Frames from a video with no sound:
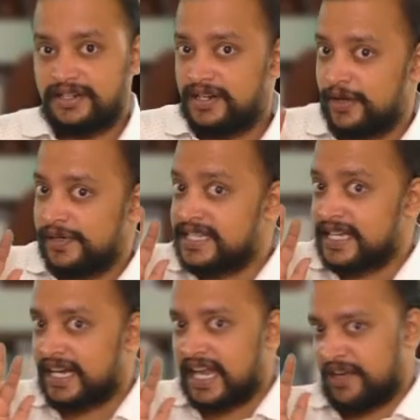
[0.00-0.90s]
Now,
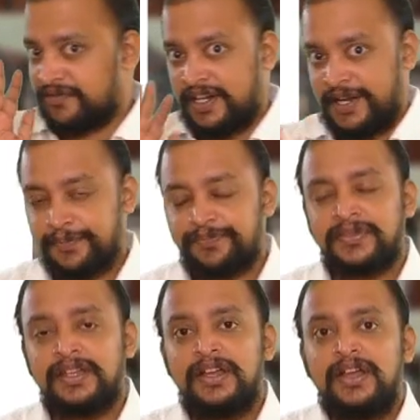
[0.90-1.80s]
listen carefully
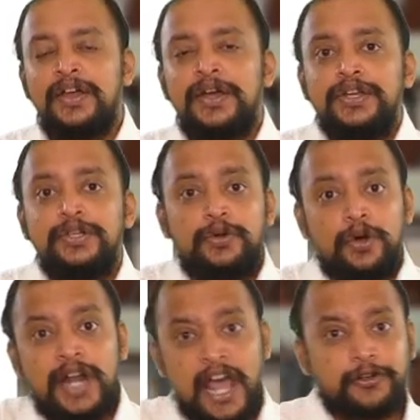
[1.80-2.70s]
you
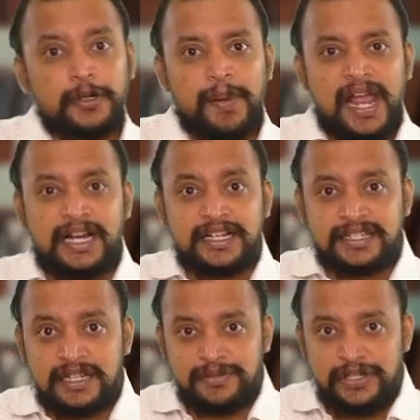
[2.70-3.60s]
don't have to pay
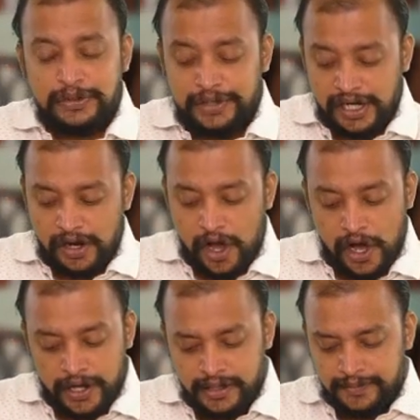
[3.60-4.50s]
customs duty
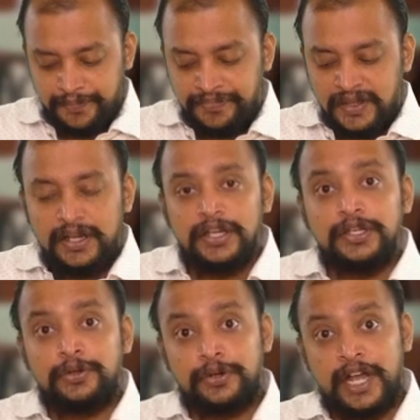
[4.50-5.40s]
on,
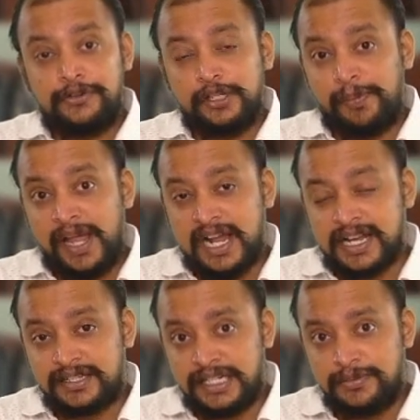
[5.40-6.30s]
you don't have to pay
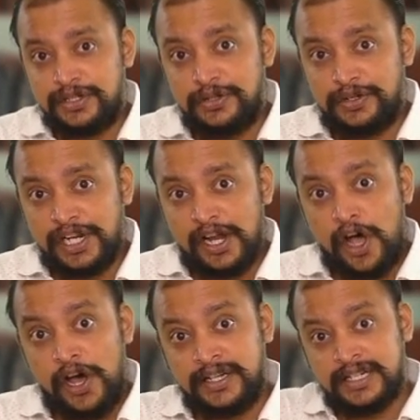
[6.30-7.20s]
customs duty
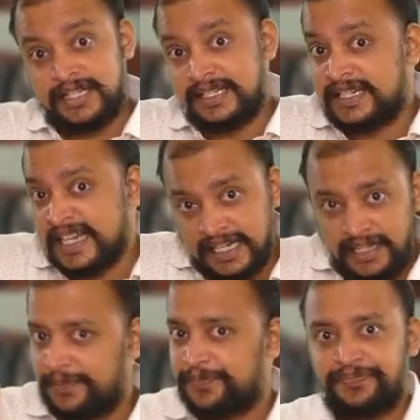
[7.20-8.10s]
on
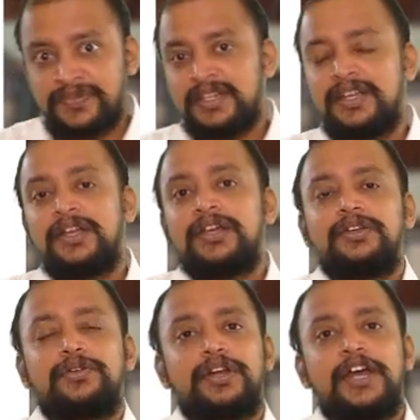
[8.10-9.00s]
steel,
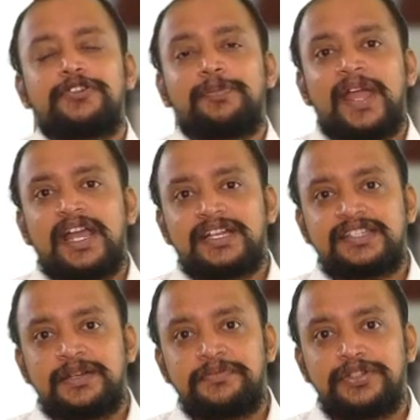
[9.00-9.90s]
you don't have to pay
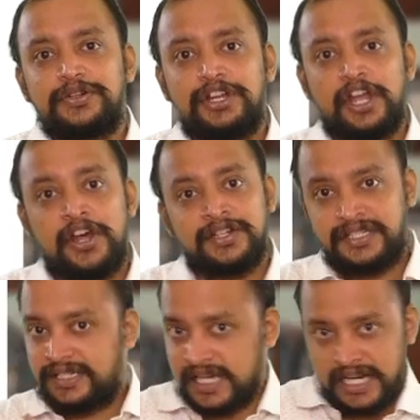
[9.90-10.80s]
customs duty on
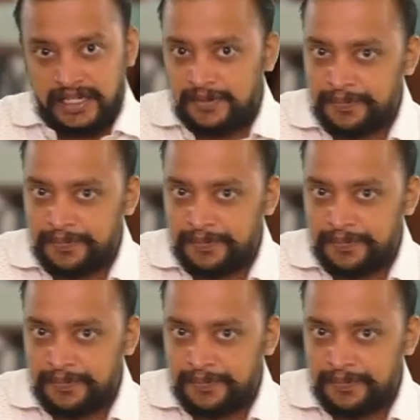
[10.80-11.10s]
steel